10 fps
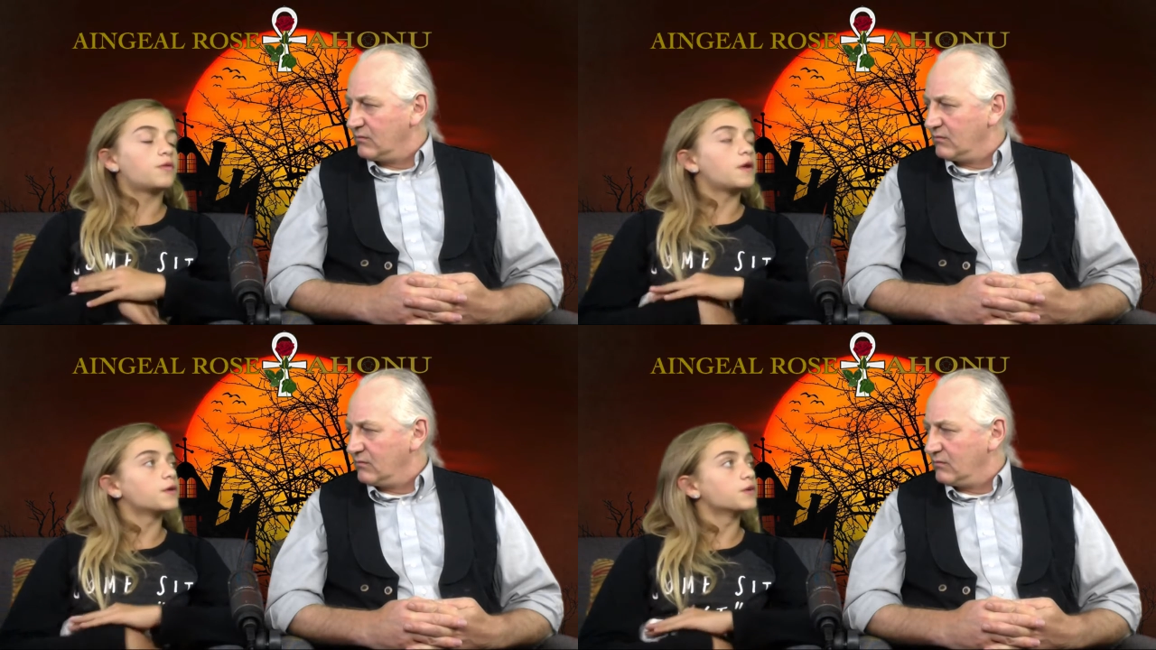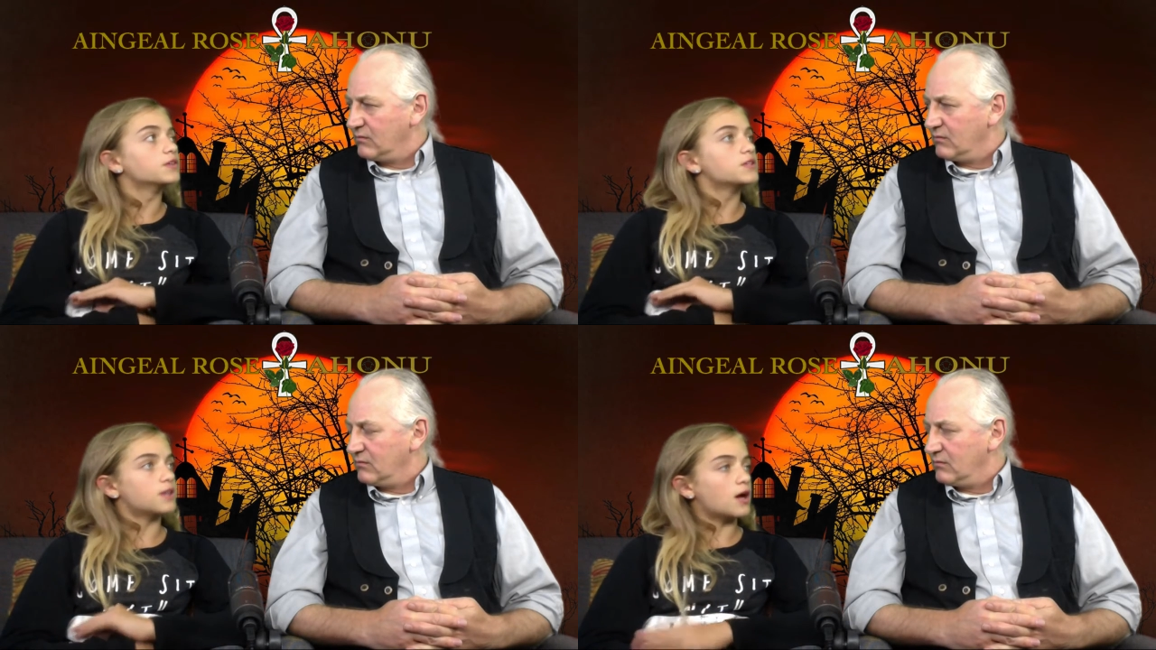Speaker 1: then you're
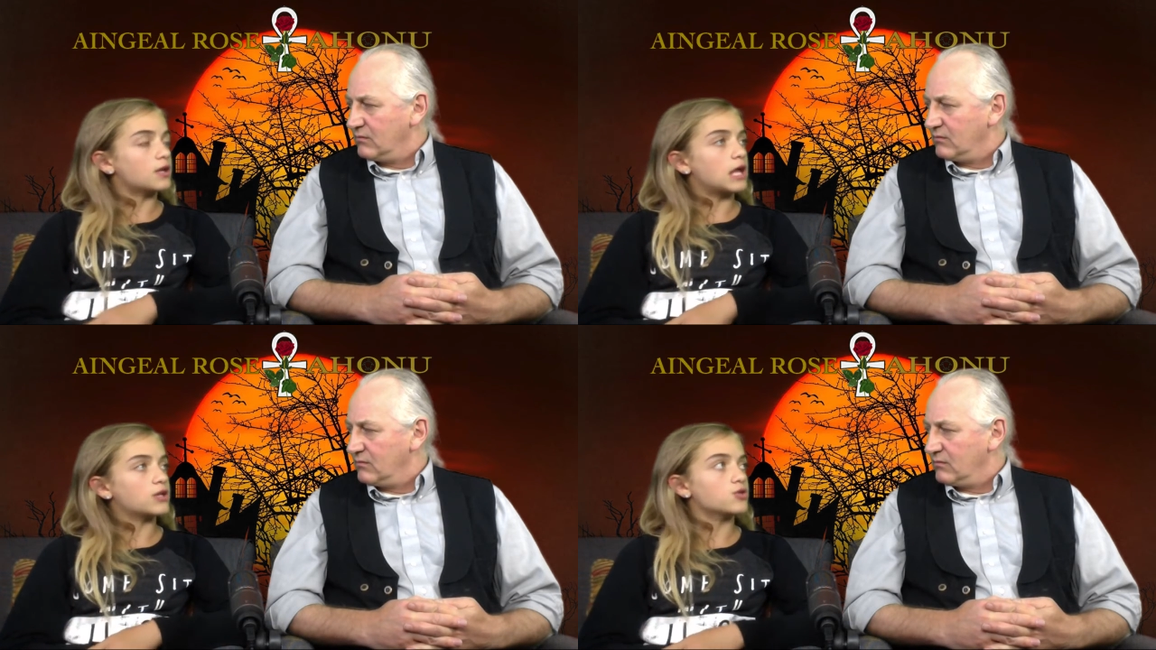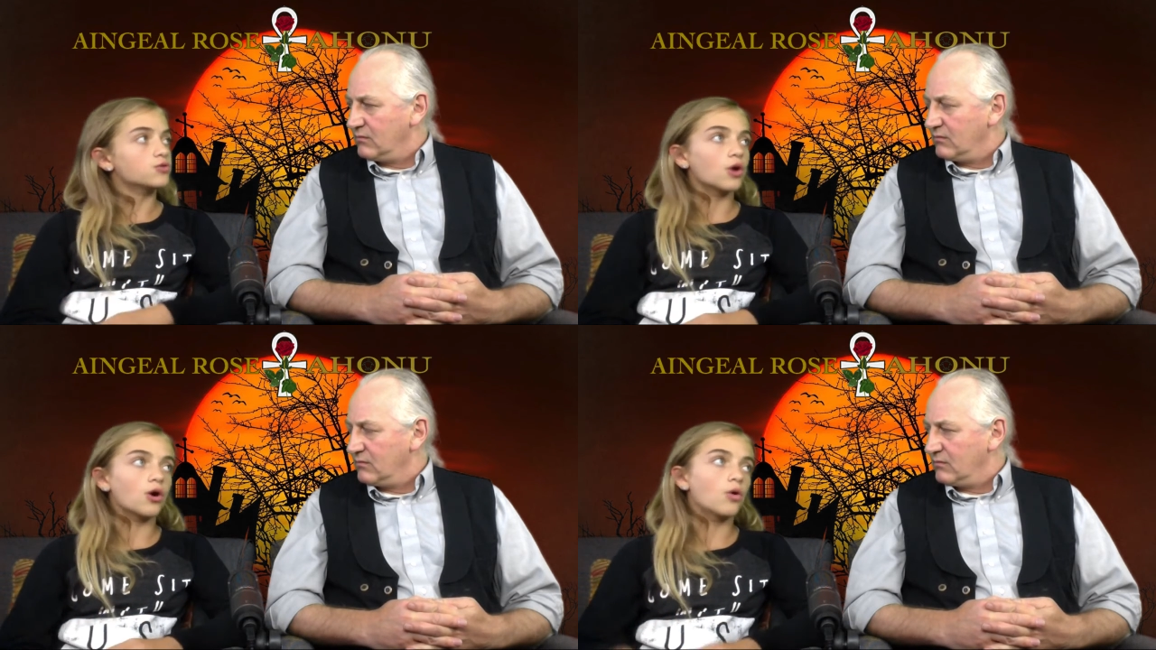done and you
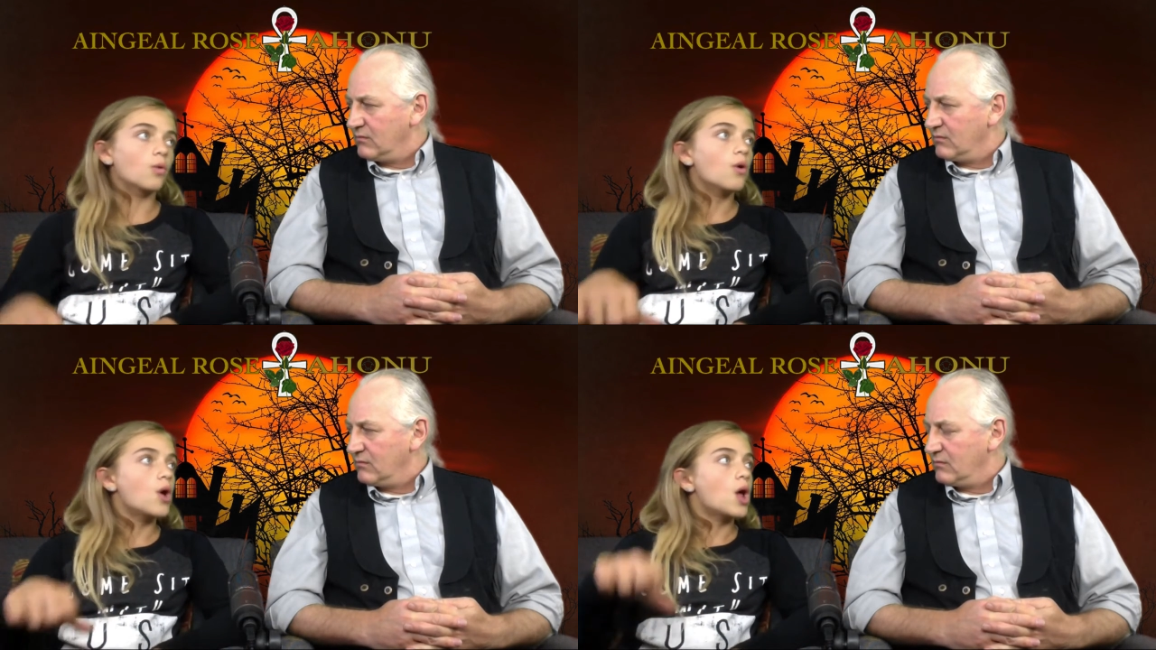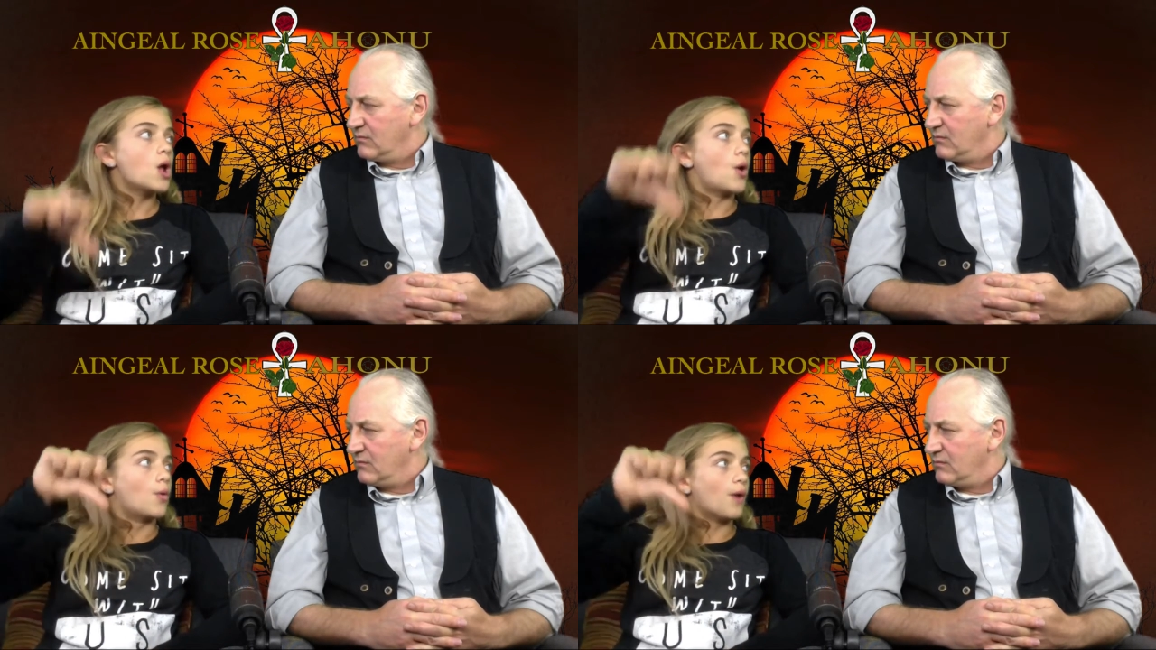go
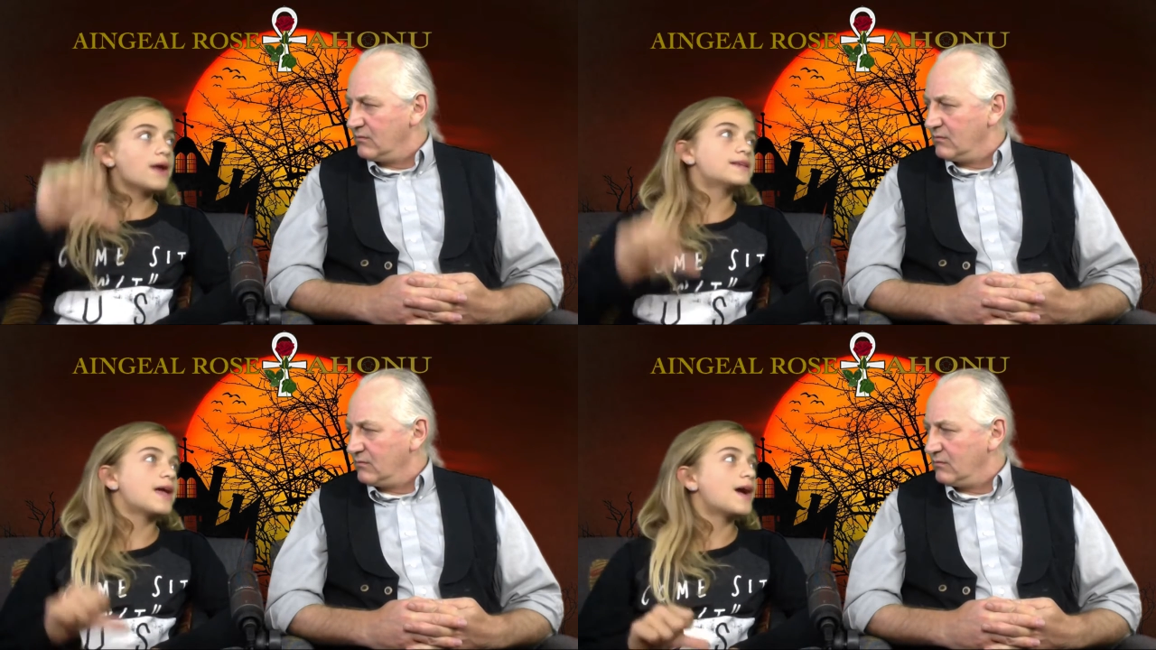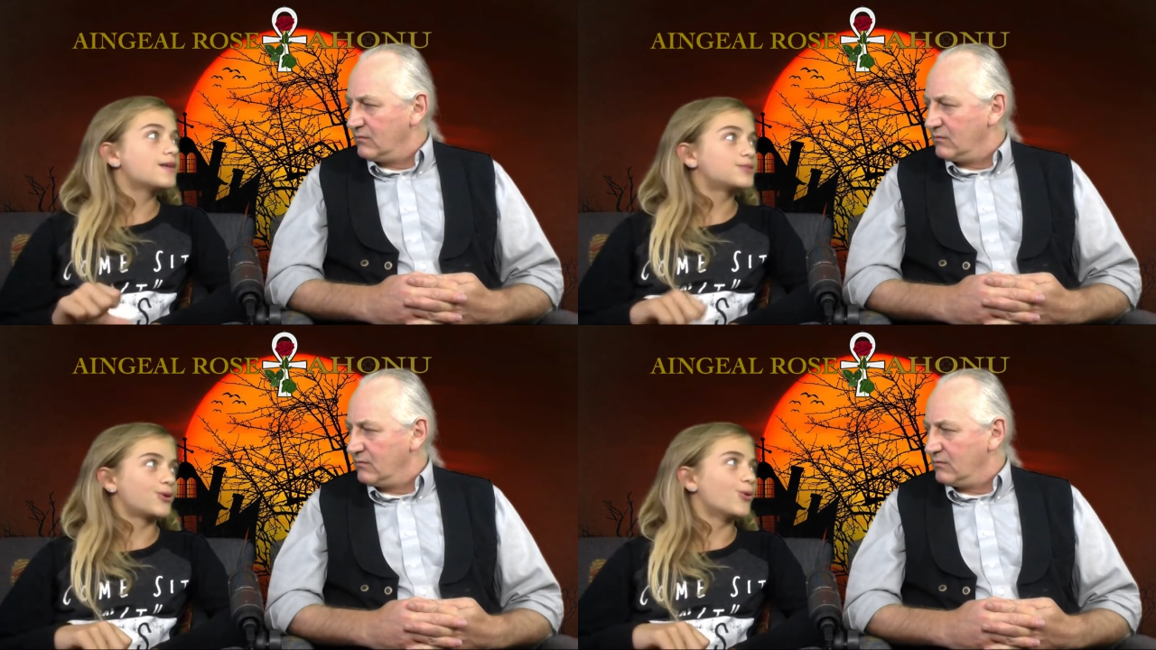right
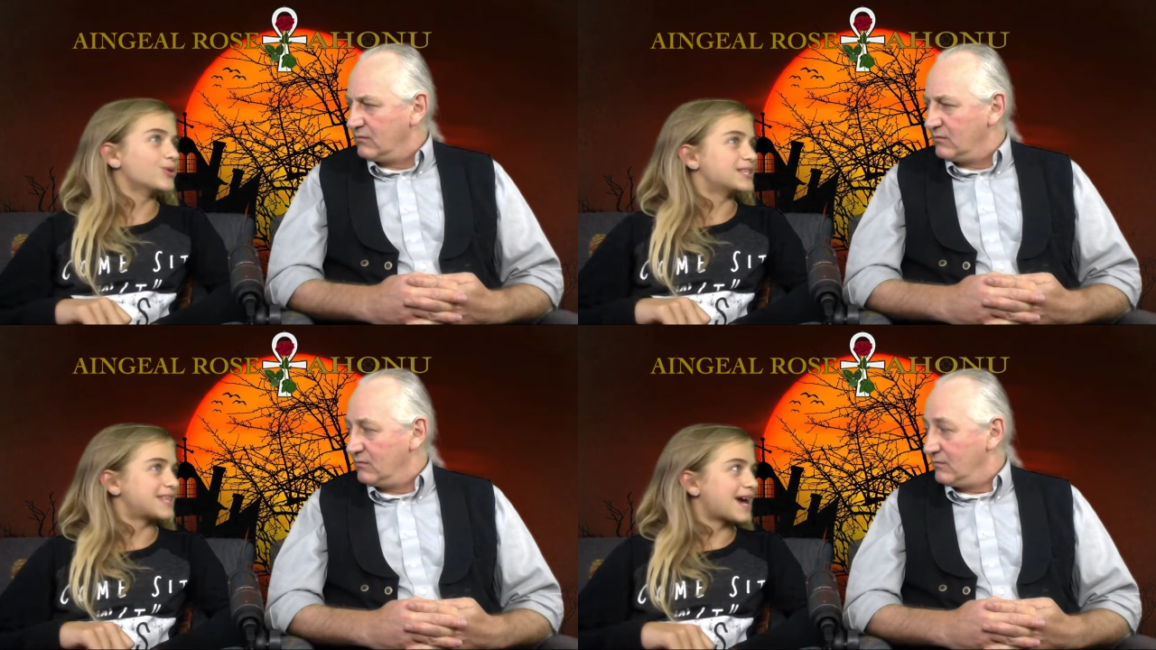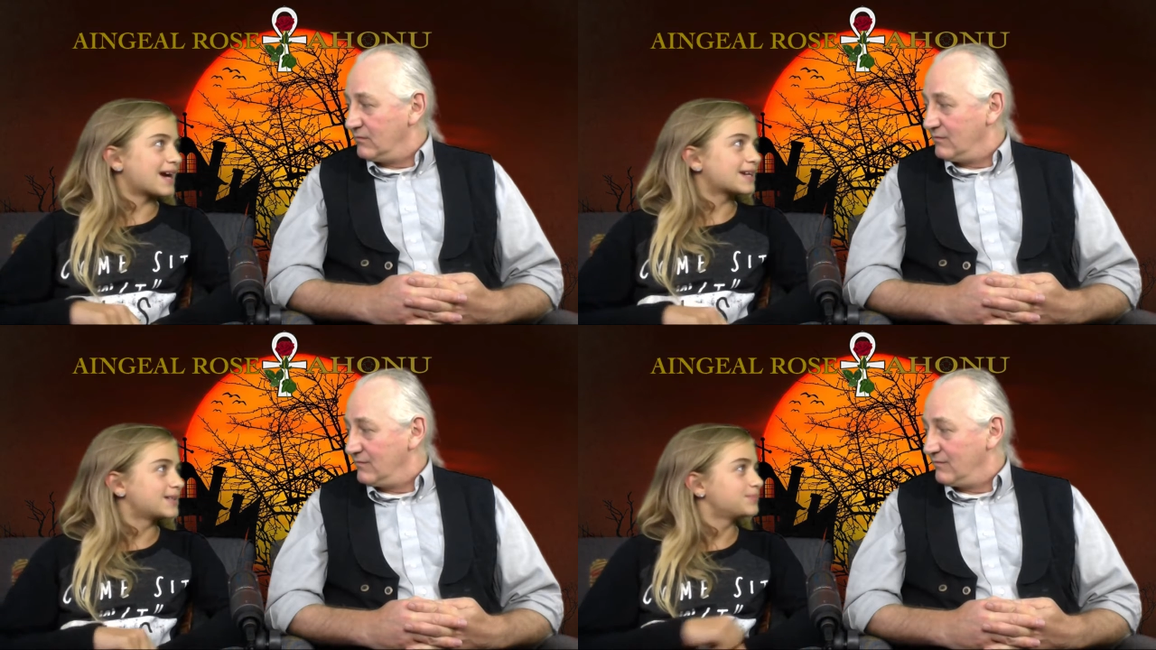down to the holy
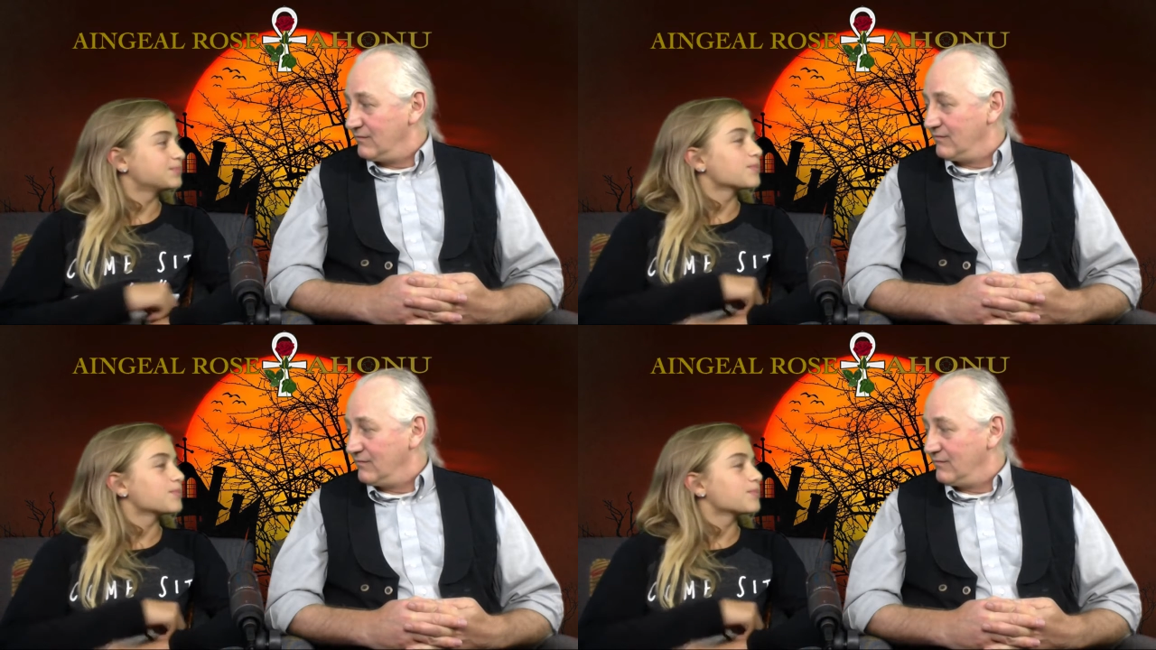sack.